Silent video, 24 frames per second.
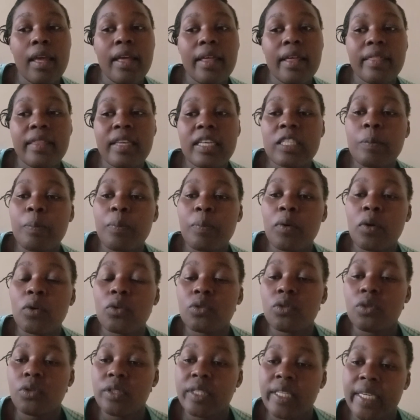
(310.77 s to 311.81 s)
This
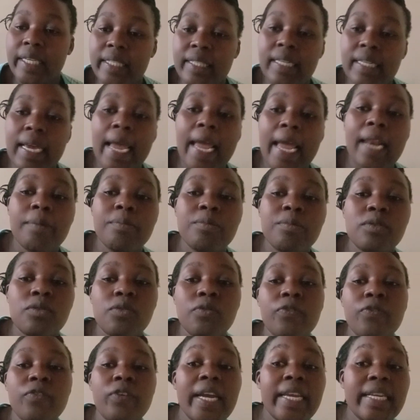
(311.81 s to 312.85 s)
Proctor test helps to
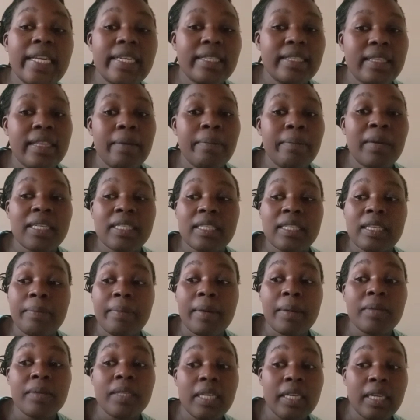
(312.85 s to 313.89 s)
find the
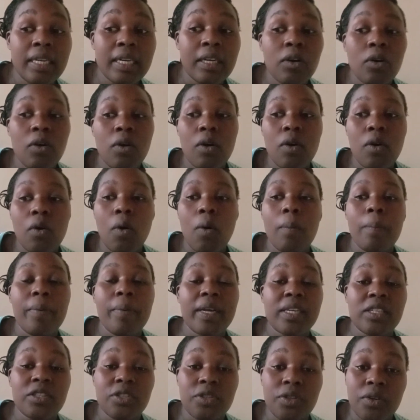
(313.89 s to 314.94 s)
maximum degree
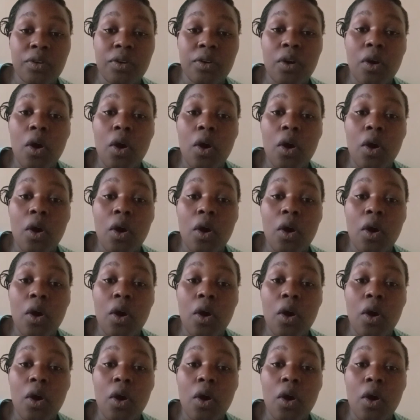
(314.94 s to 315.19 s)
compaction